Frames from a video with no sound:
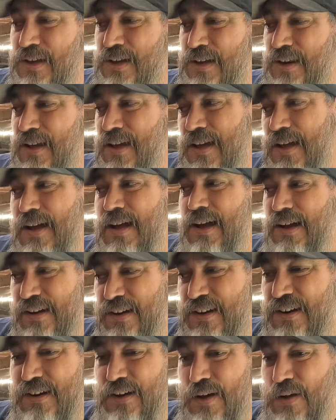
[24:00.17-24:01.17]
kit. I
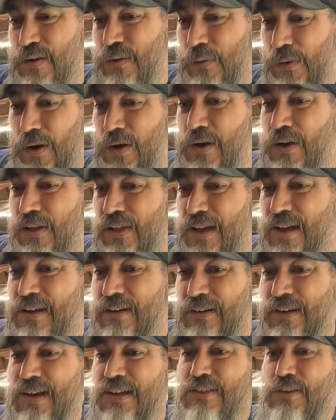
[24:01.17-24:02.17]
could have gone all
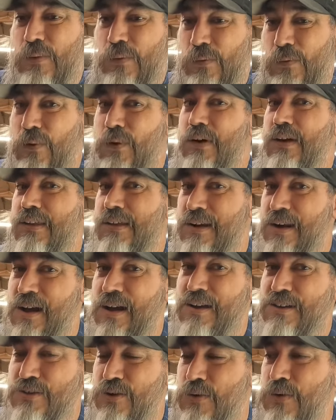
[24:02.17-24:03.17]
out and got the really
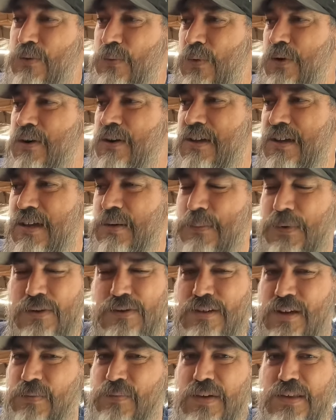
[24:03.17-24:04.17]
nice hardware kit, but
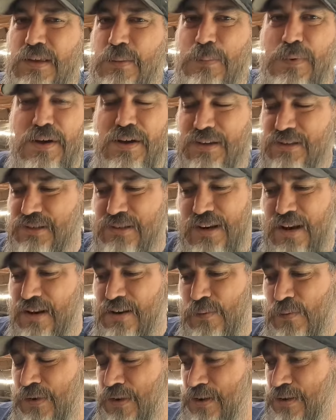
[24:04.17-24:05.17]
it was like $50 and I
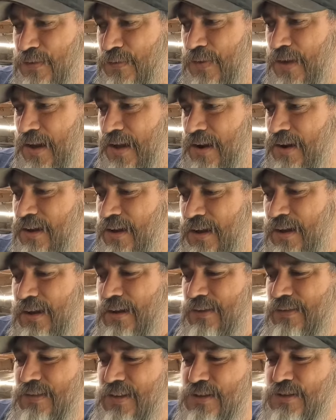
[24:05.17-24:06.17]
didn't want to do that.
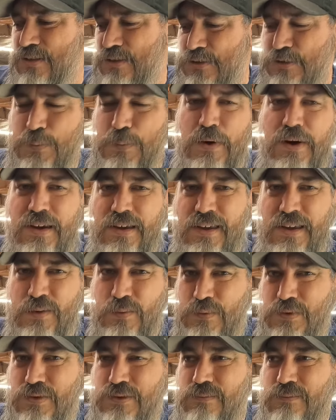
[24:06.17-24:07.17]
This little spring
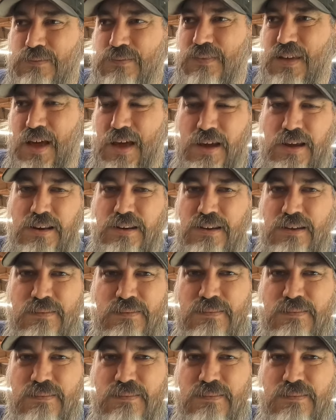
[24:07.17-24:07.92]
kit was $8.